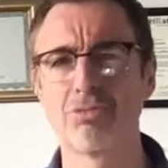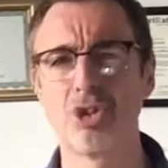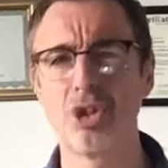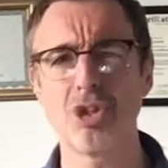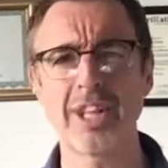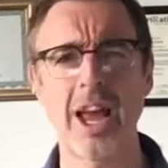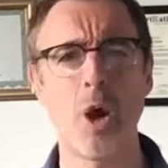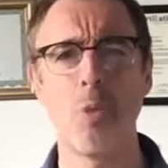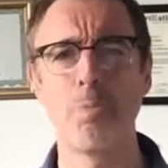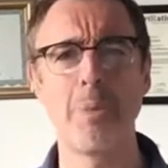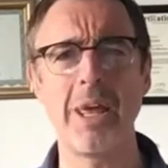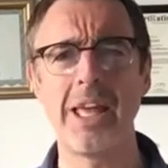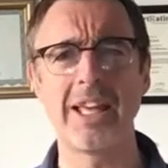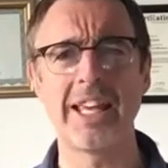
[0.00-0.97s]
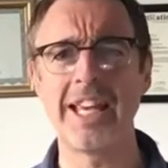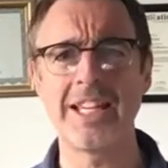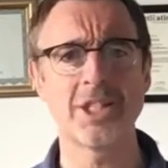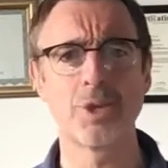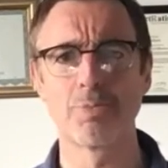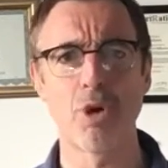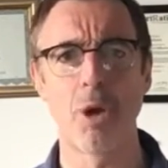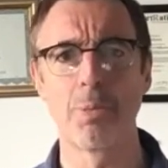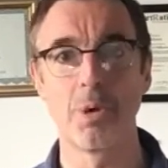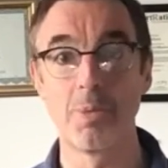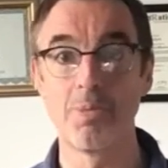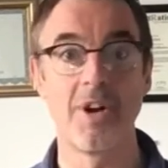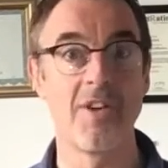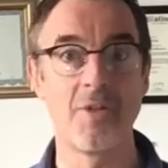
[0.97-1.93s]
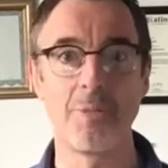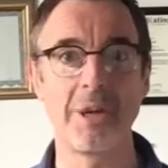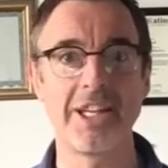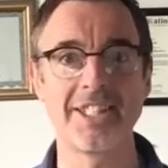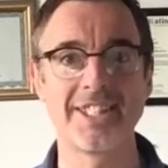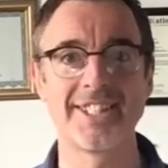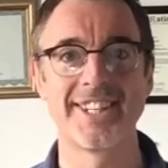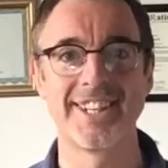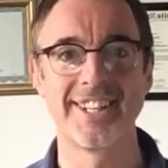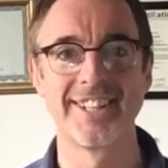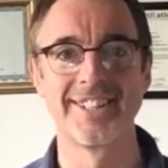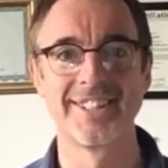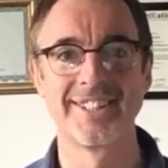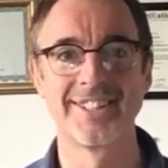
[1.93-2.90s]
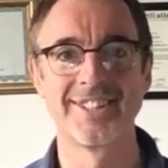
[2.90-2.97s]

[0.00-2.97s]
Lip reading: just how big is the problem of obesity.